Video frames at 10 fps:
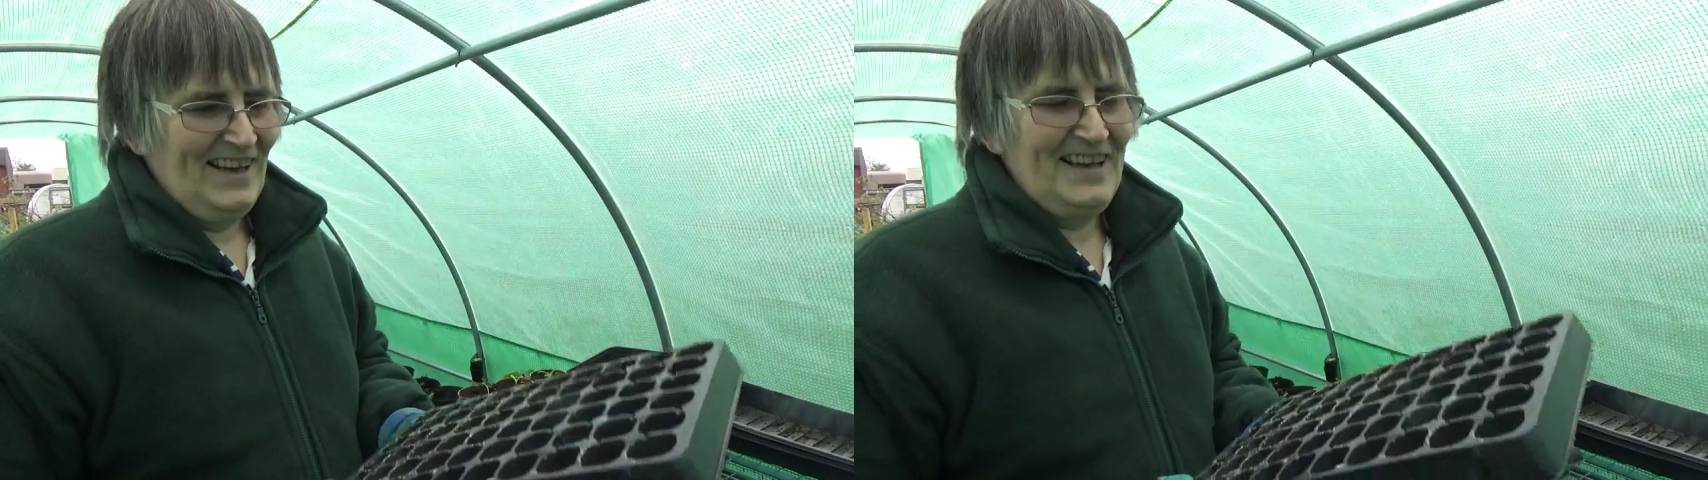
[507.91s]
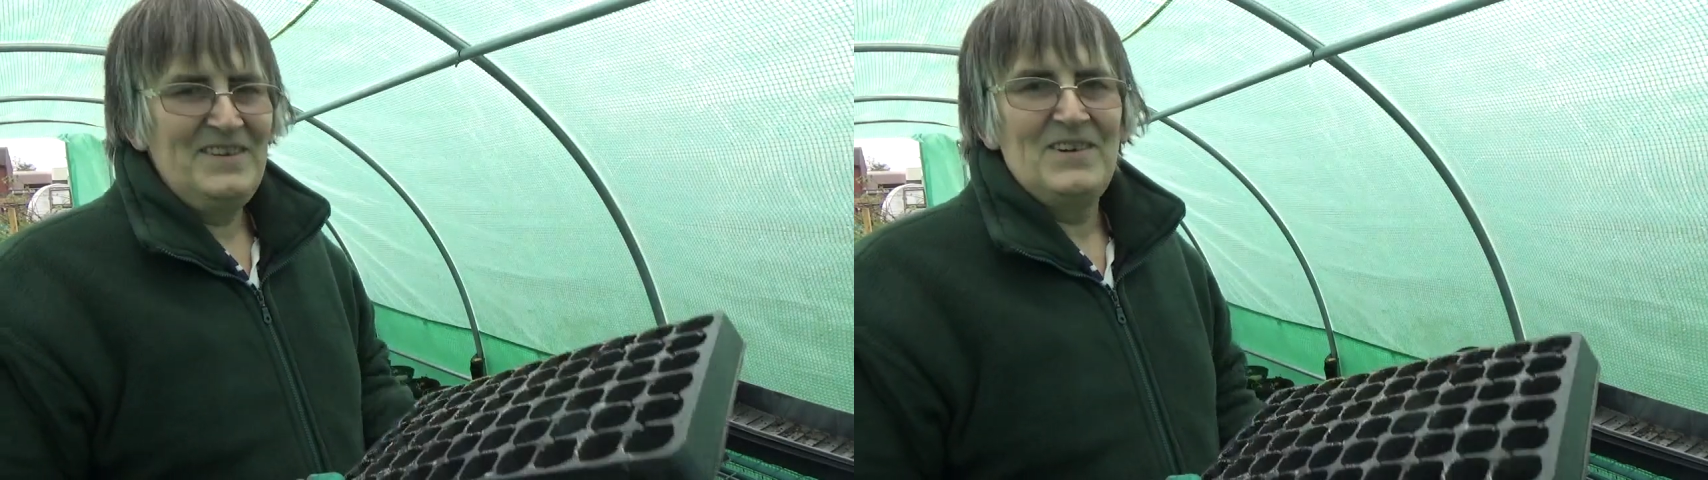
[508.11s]

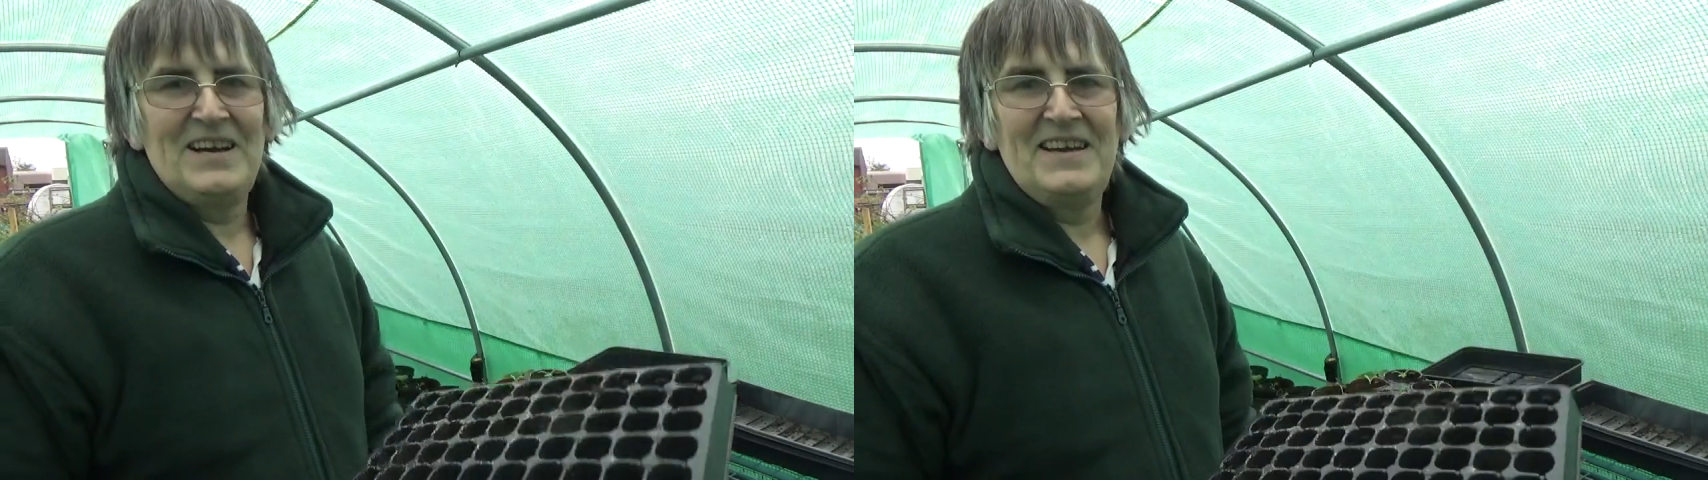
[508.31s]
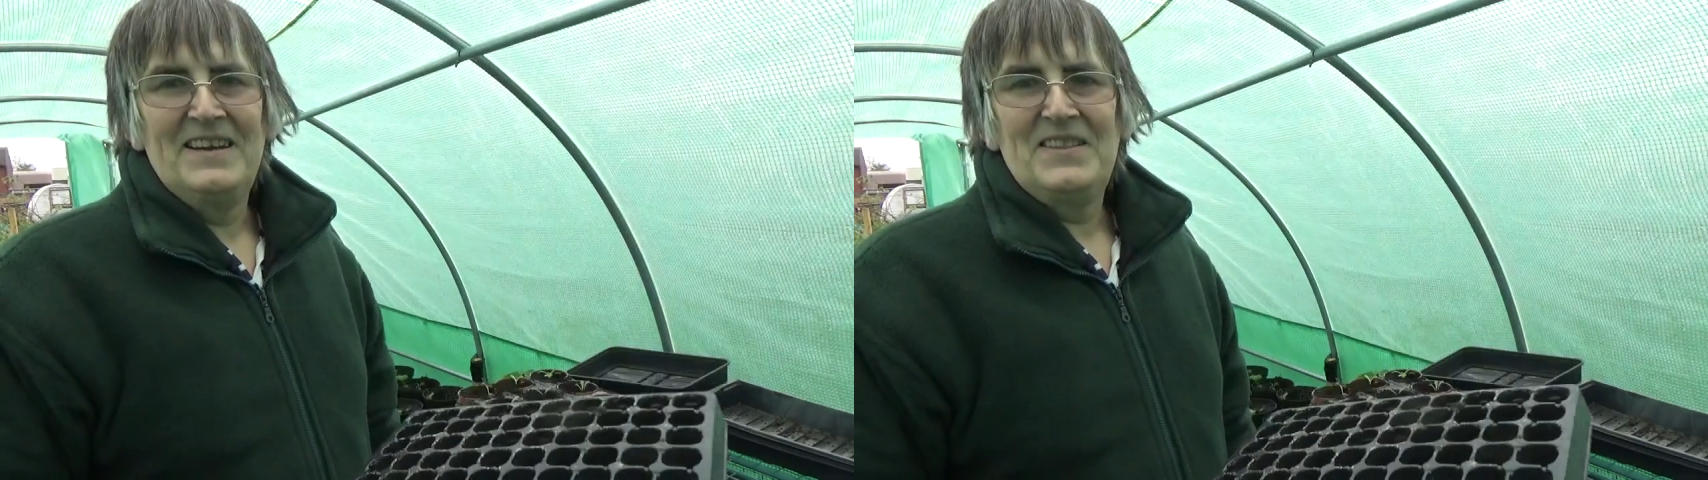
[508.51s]

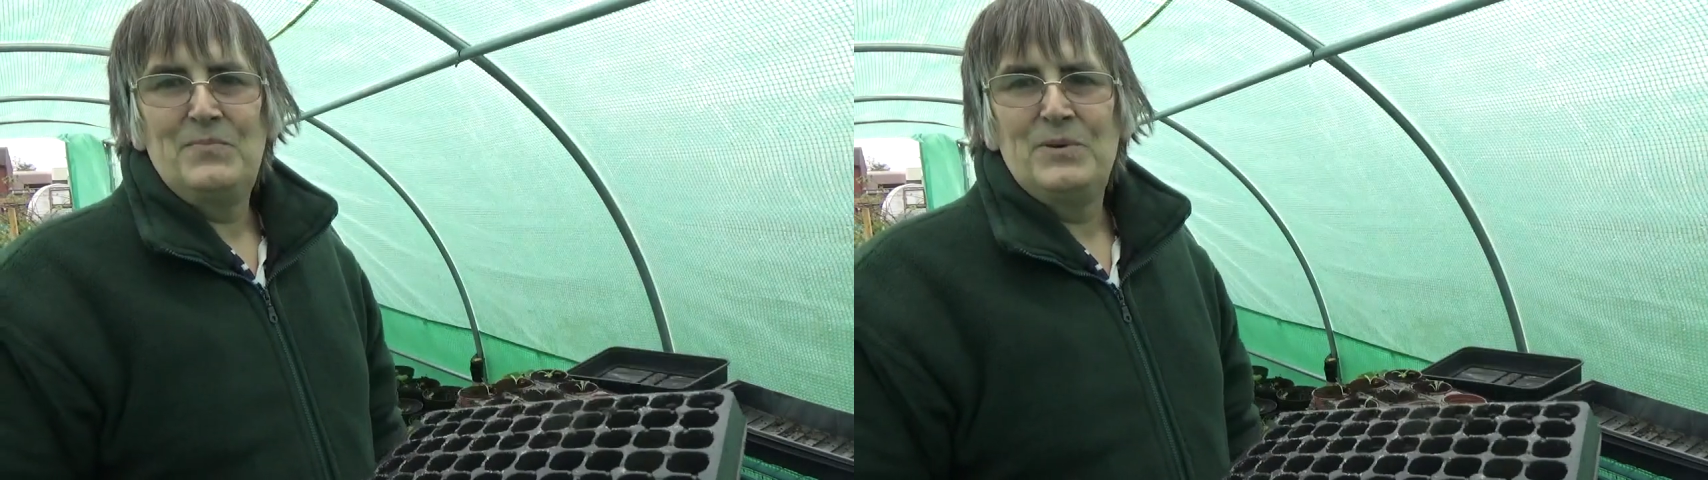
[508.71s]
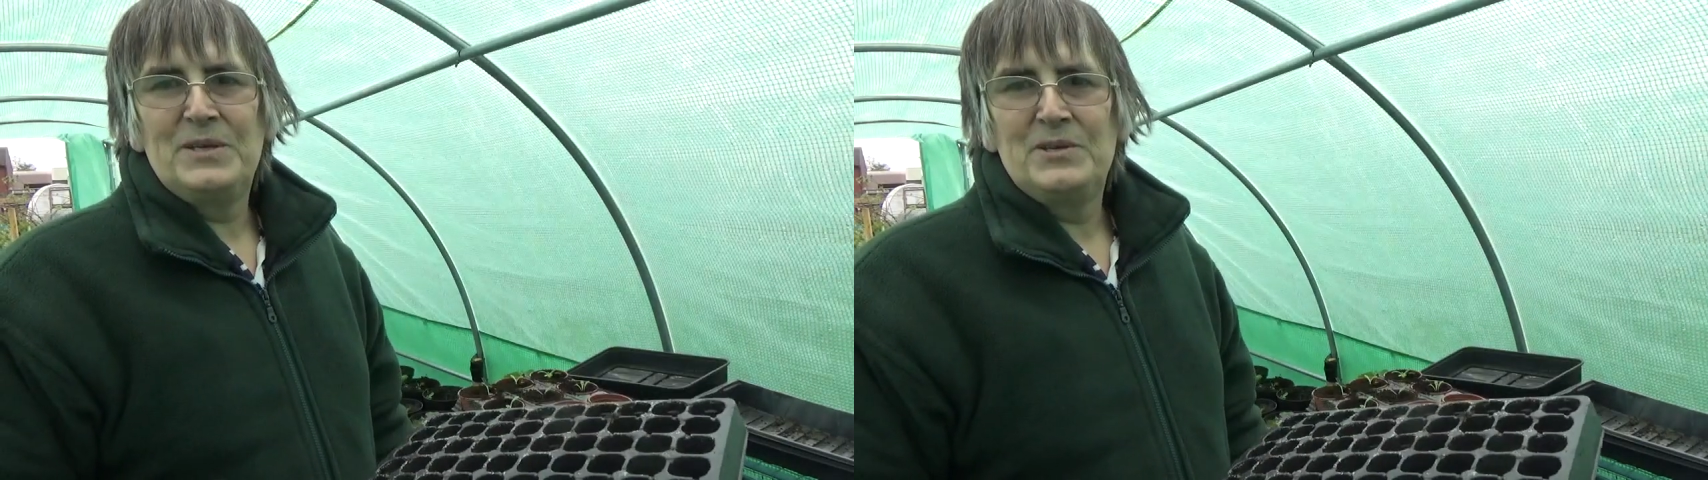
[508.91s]
Anyway,
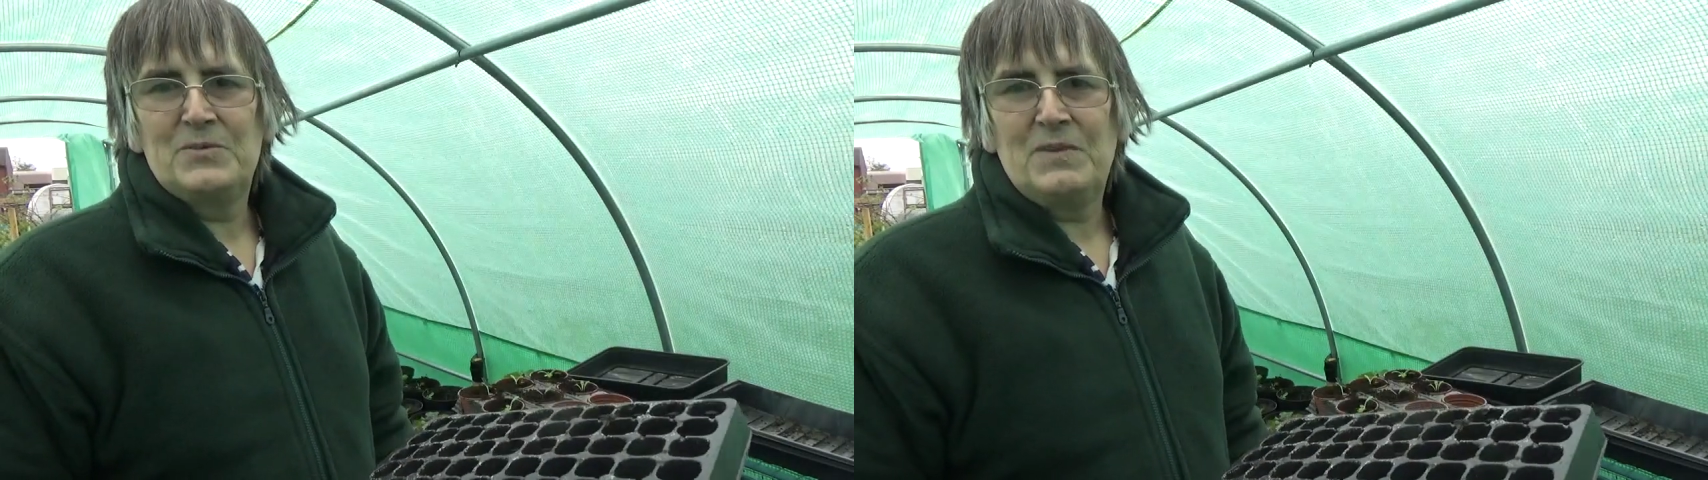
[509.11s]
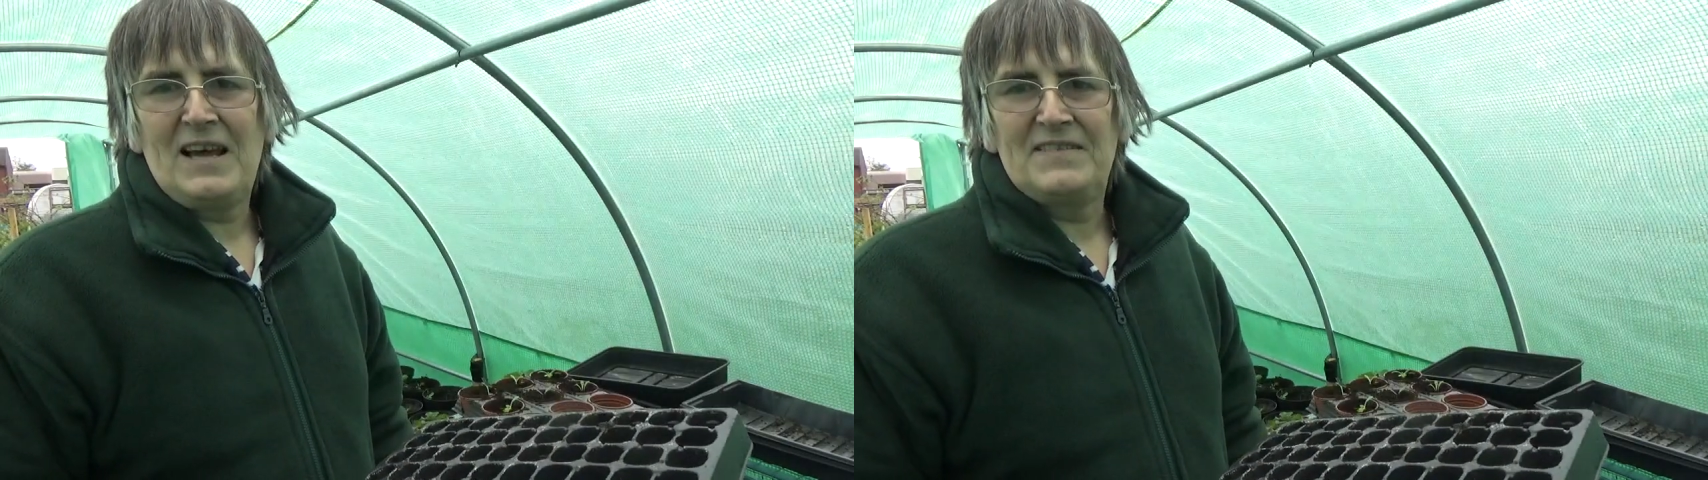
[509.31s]
they've
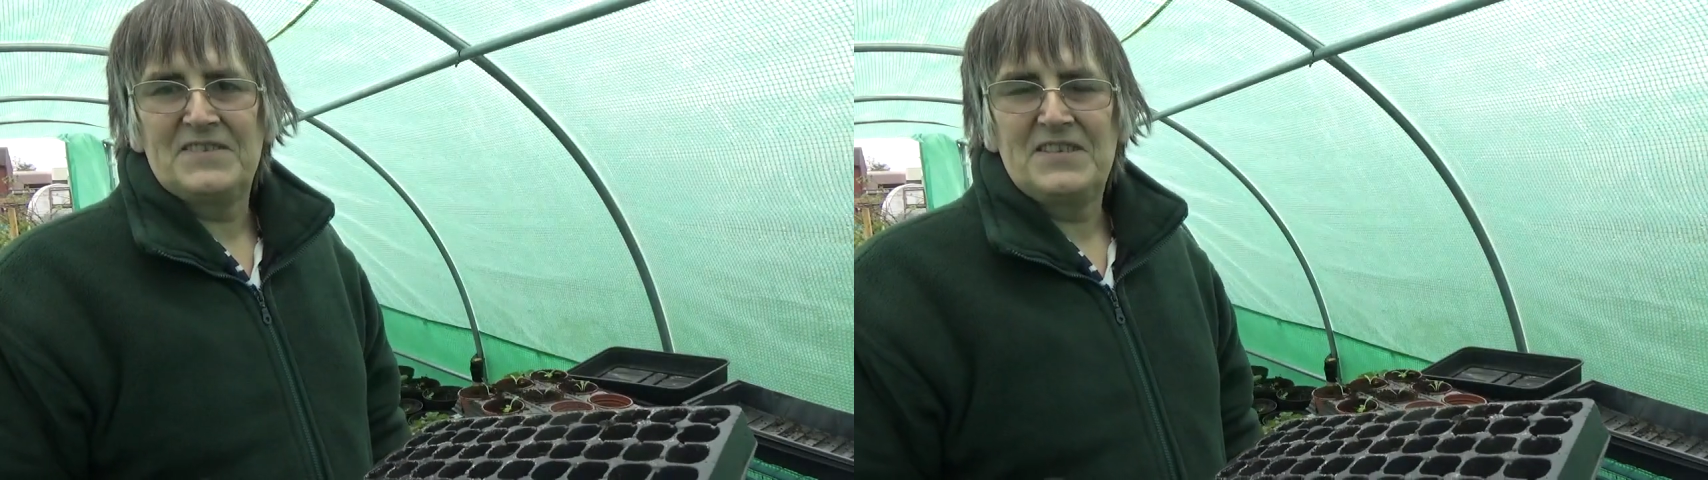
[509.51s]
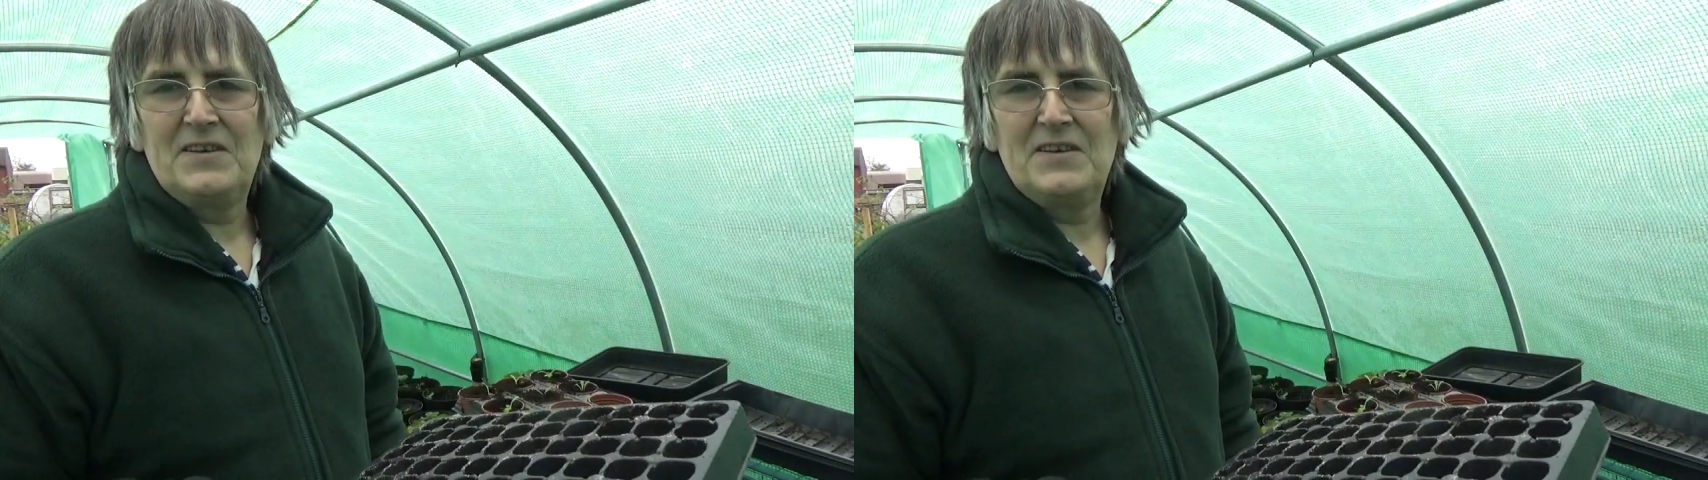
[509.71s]
produced plants